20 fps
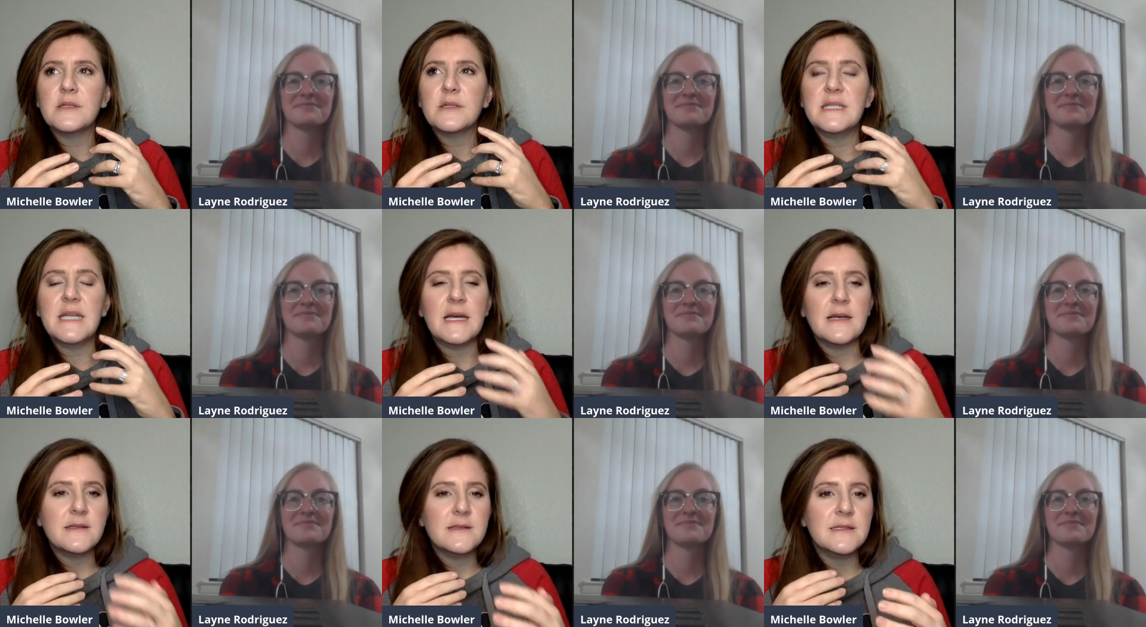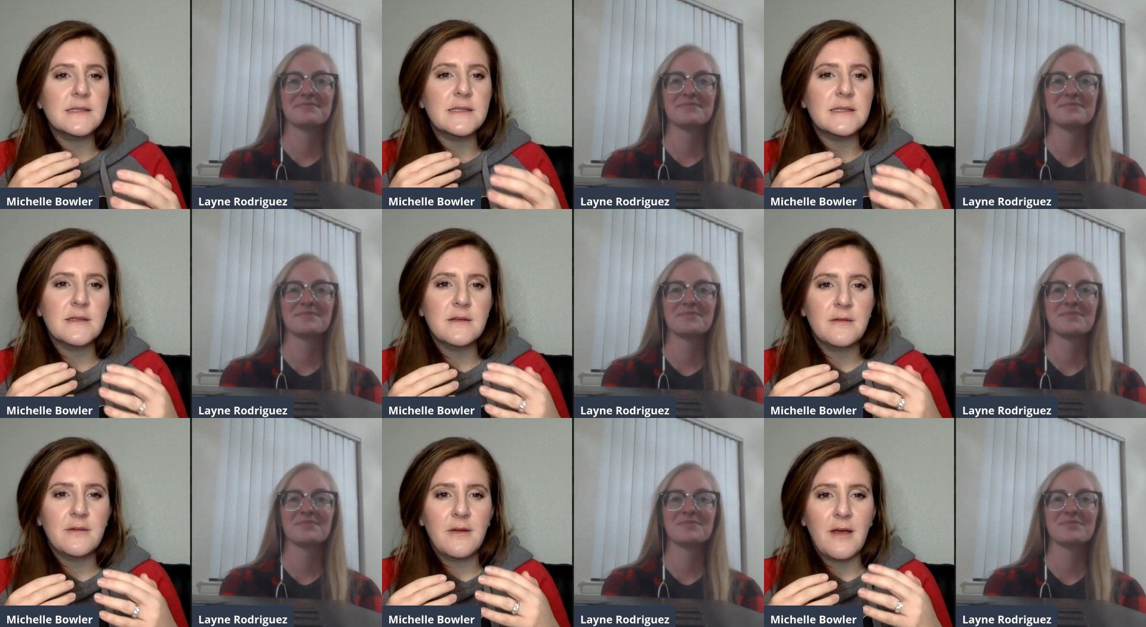
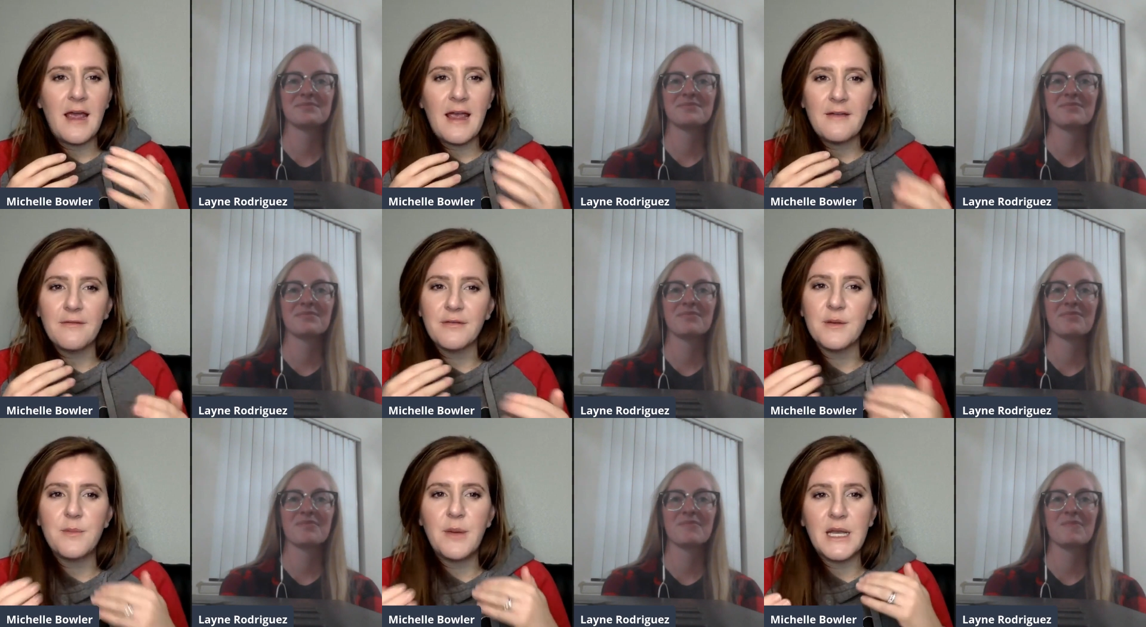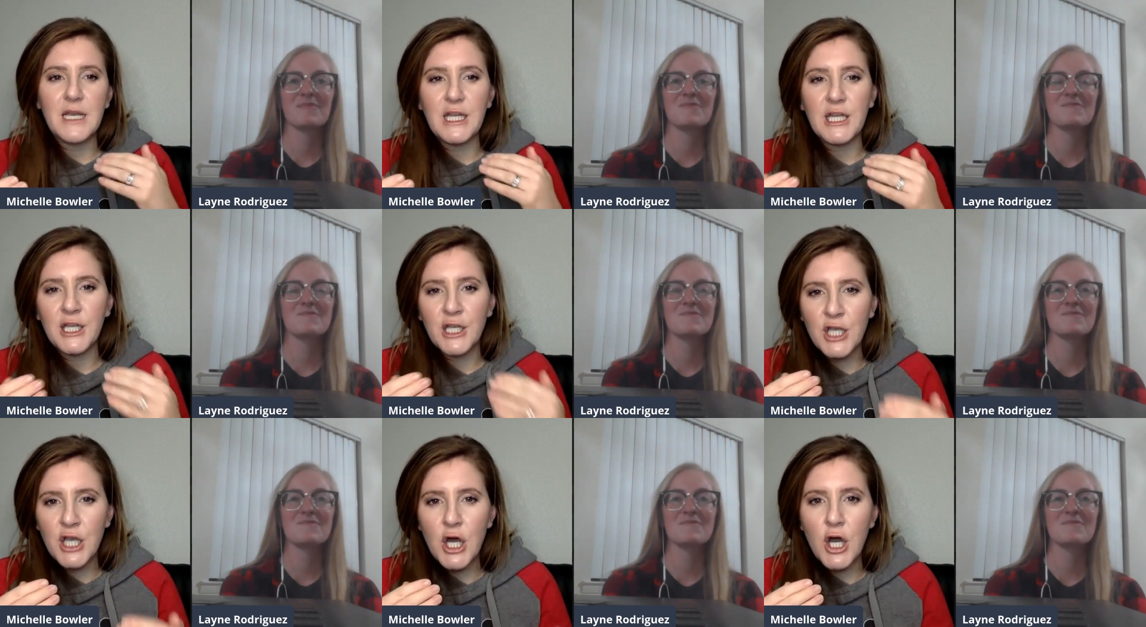Speaker 1: does
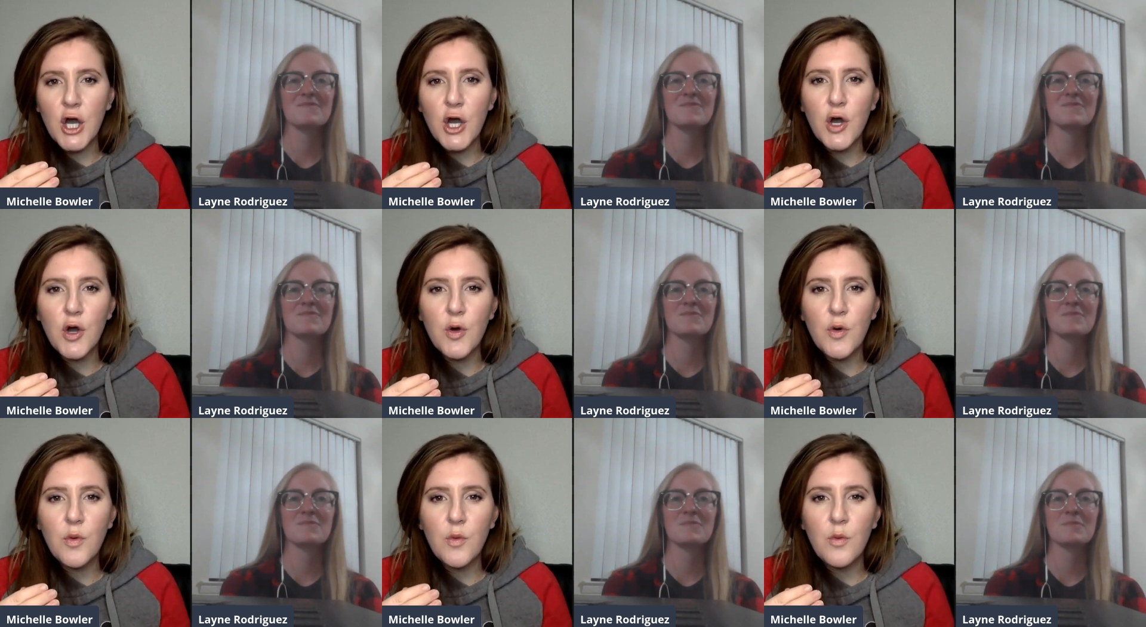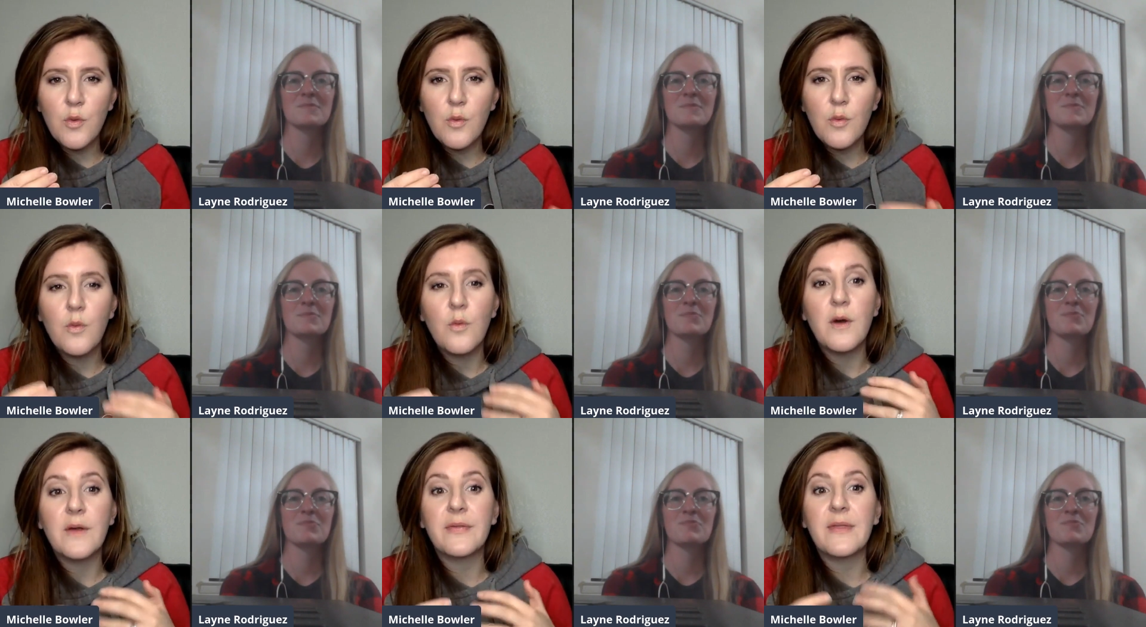everybody know
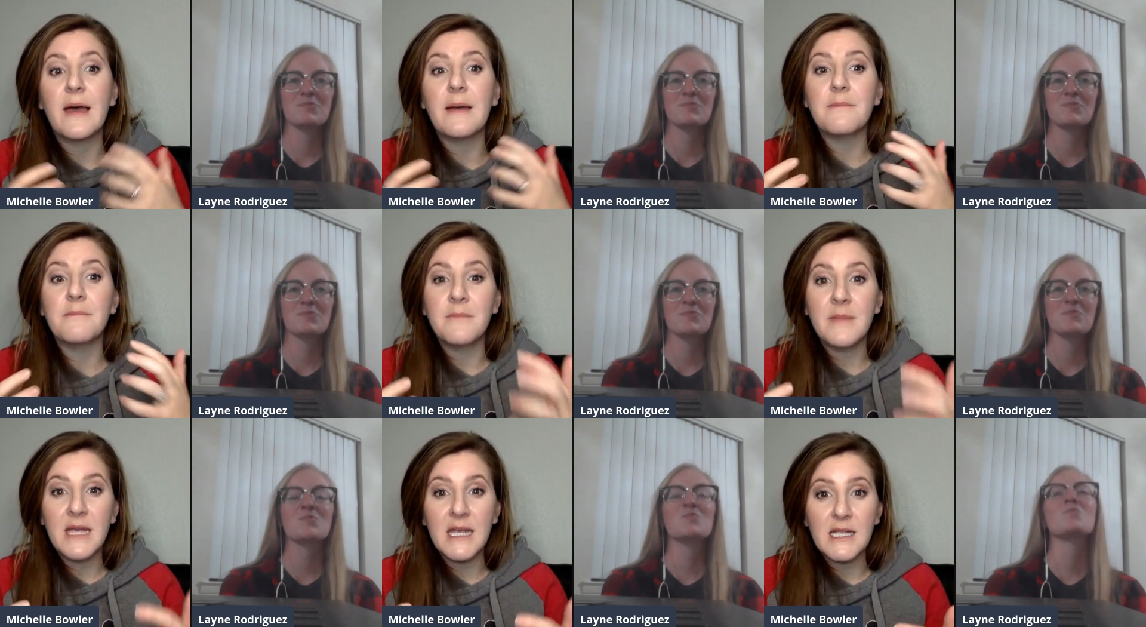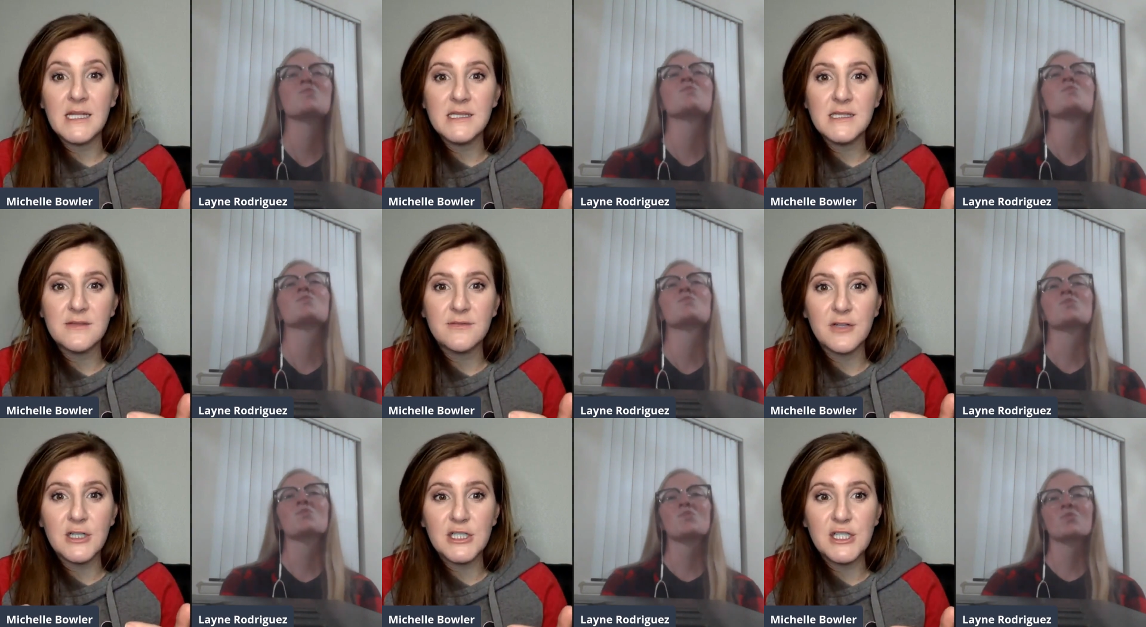what that
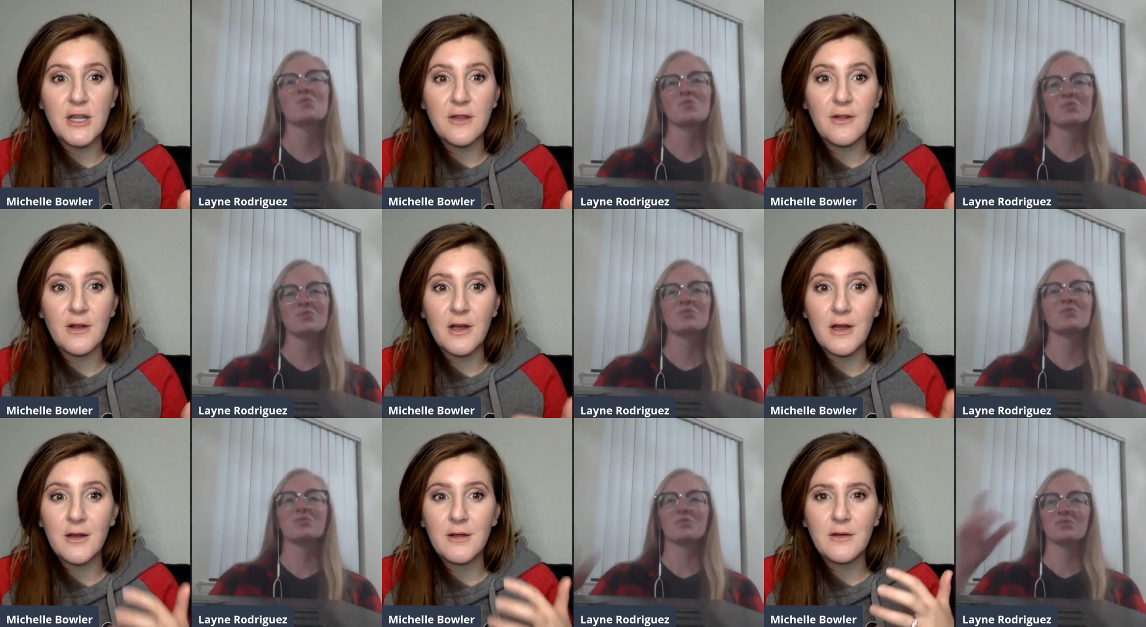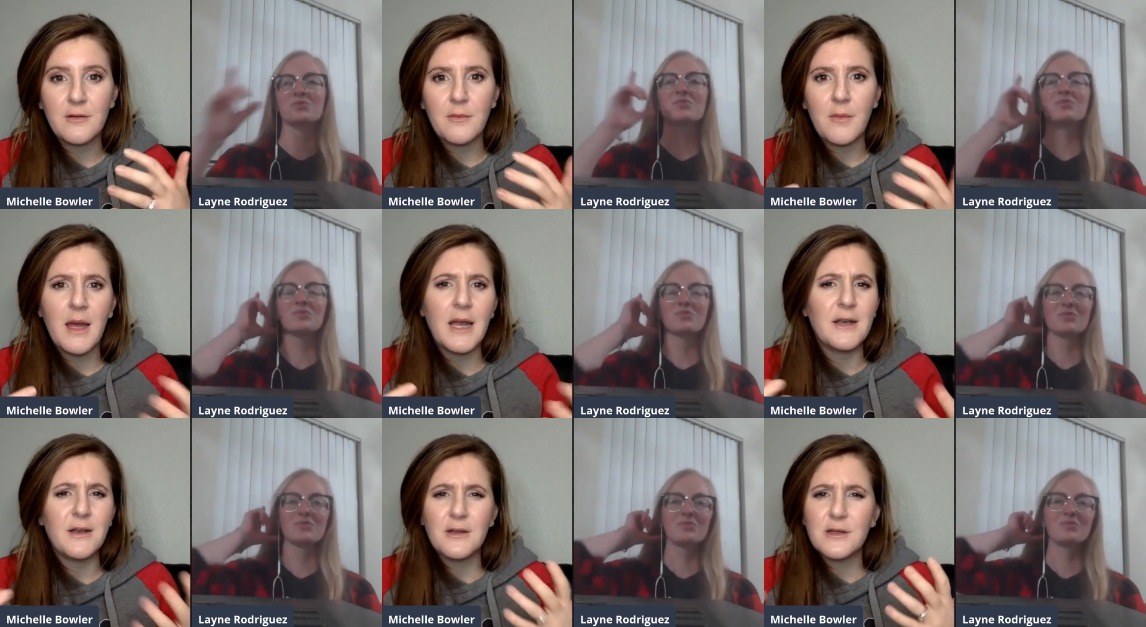means for each other?
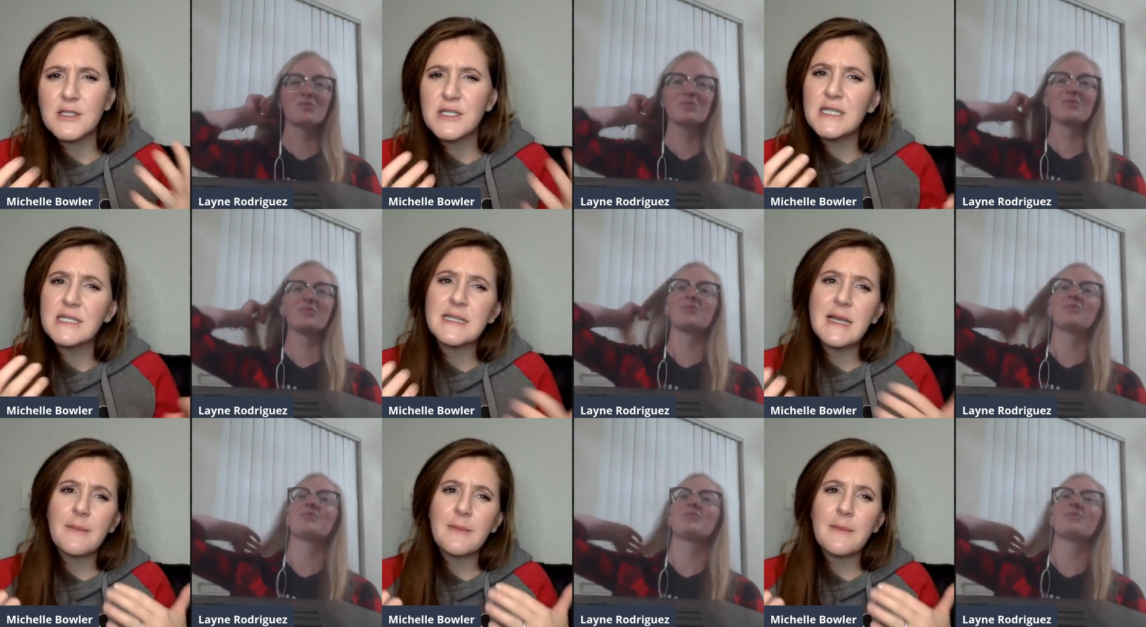Does